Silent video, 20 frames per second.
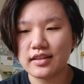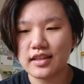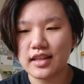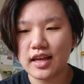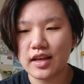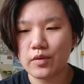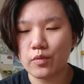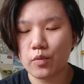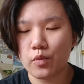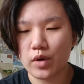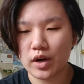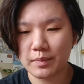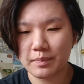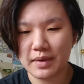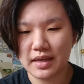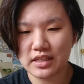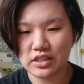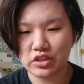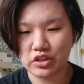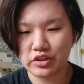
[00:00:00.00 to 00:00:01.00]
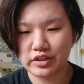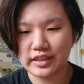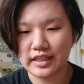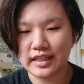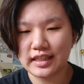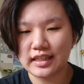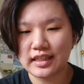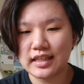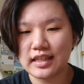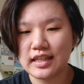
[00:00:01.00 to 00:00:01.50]
then work-based
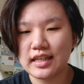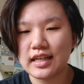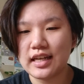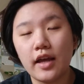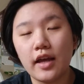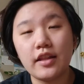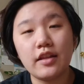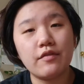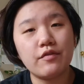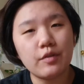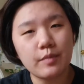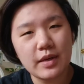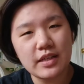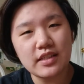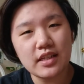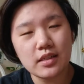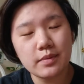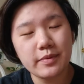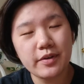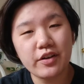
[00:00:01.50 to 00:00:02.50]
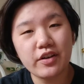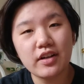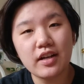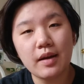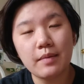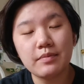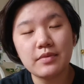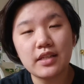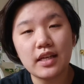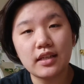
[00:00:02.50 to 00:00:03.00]
learning. And then for my sixth period,
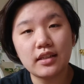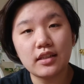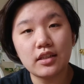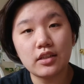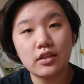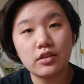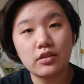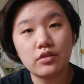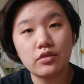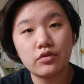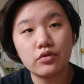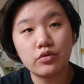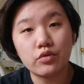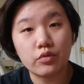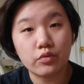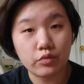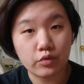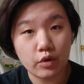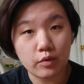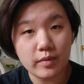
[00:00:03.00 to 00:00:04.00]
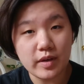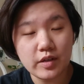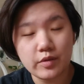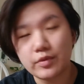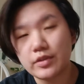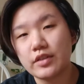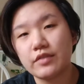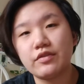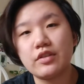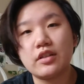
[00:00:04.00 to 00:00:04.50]
I'm taking dual enrollment,
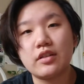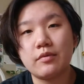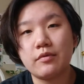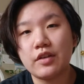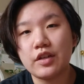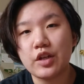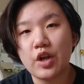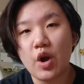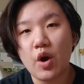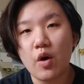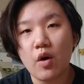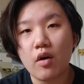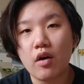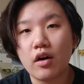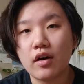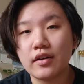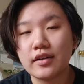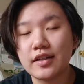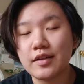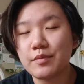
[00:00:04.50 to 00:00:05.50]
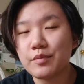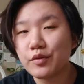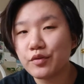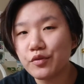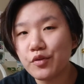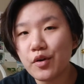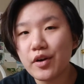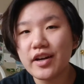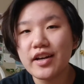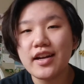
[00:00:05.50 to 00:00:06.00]
which I've done a video on it
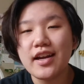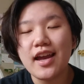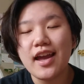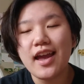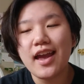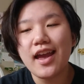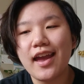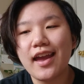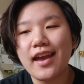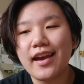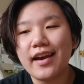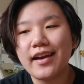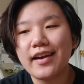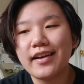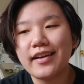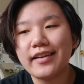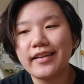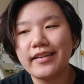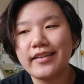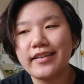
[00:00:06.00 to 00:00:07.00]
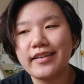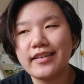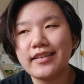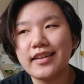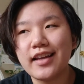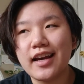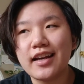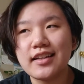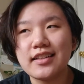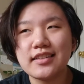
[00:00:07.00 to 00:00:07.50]
before, and
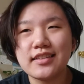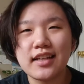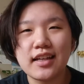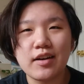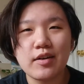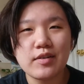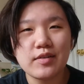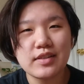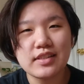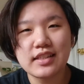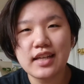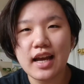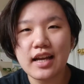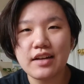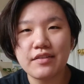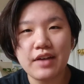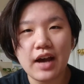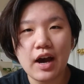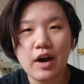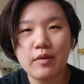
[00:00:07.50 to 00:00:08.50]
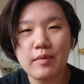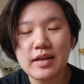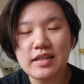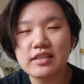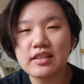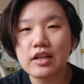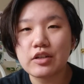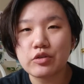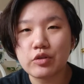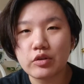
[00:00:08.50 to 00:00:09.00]
that was kind of how my
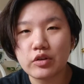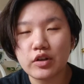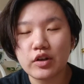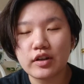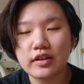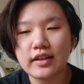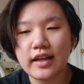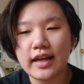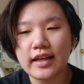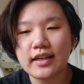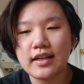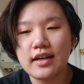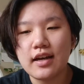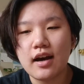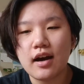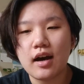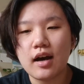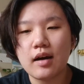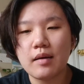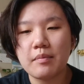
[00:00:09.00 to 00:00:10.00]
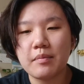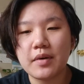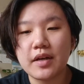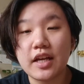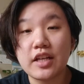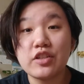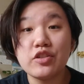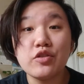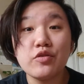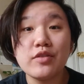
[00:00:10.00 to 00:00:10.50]
schedule looked like. But
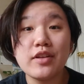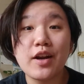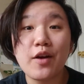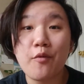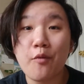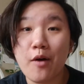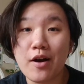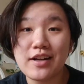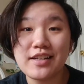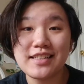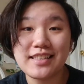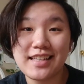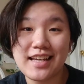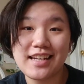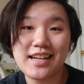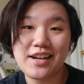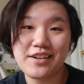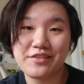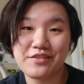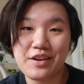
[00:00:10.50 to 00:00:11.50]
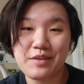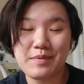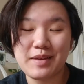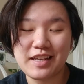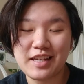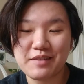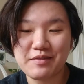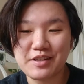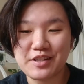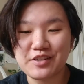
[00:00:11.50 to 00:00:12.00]
I knew that I wanted to get out of AP
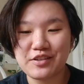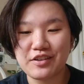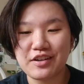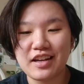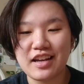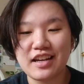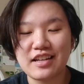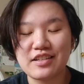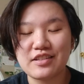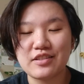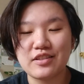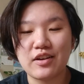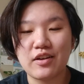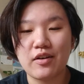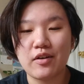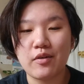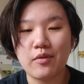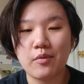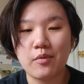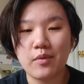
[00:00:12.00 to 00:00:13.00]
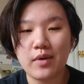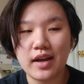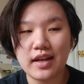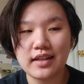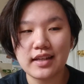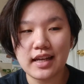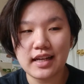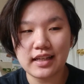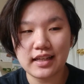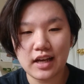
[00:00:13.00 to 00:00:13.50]
Chemistry, and so
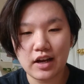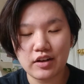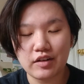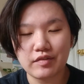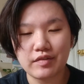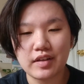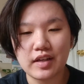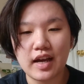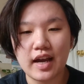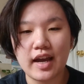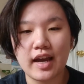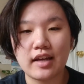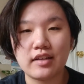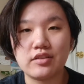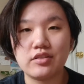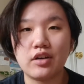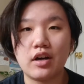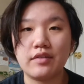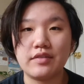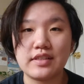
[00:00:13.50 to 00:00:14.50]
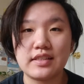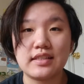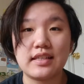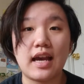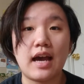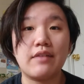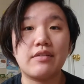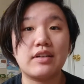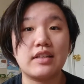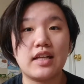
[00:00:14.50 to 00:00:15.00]
when getting out of it, I had to
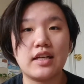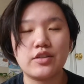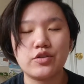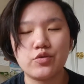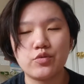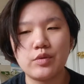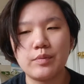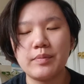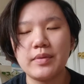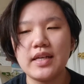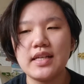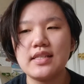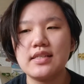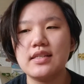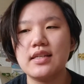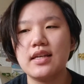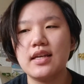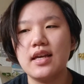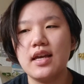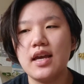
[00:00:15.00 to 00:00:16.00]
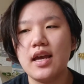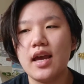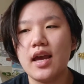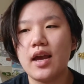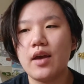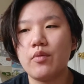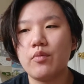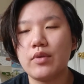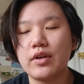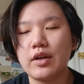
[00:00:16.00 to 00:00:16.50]
obviously have a class to replace it,
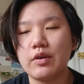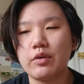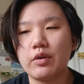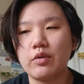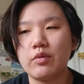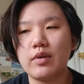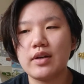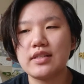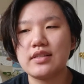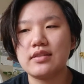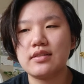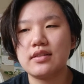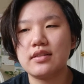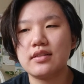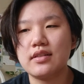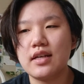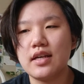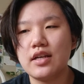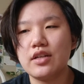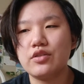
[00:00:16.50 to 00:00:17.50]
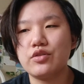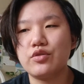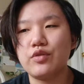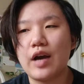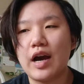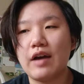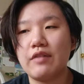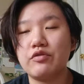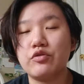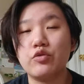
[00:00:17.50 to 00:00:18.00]
and when I requested to
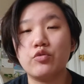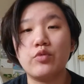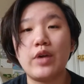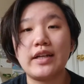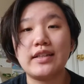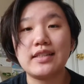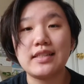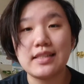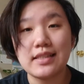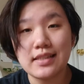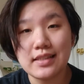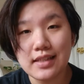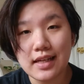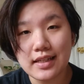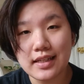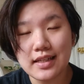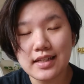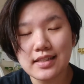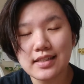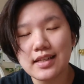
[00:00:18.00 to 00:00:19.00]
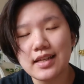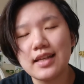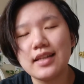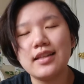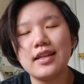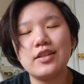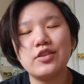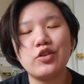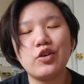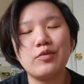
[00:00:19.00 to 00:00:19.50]
have directed studies,
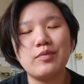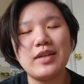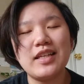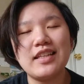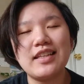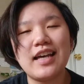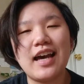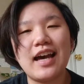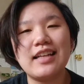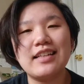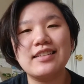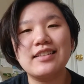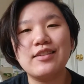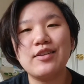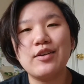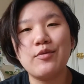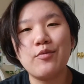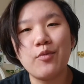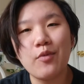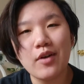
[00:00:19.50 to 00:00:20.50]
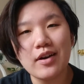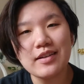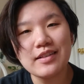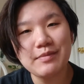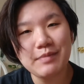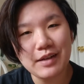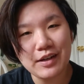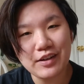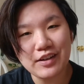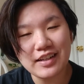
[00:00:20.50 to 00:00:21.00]
they told me that the one
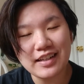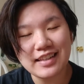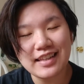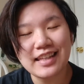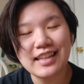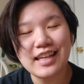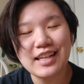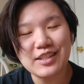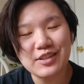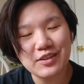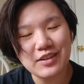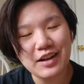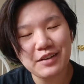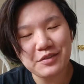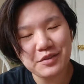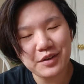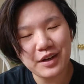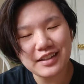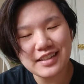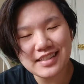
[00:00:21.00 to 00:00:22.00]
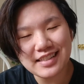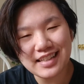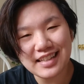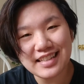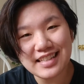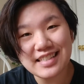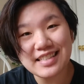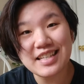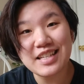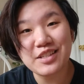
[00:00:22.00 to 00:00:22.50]
period that they don't have directed
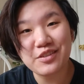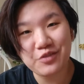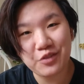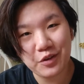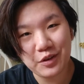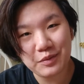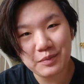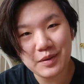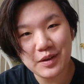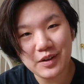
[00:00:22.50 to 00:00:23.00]
studies is fourth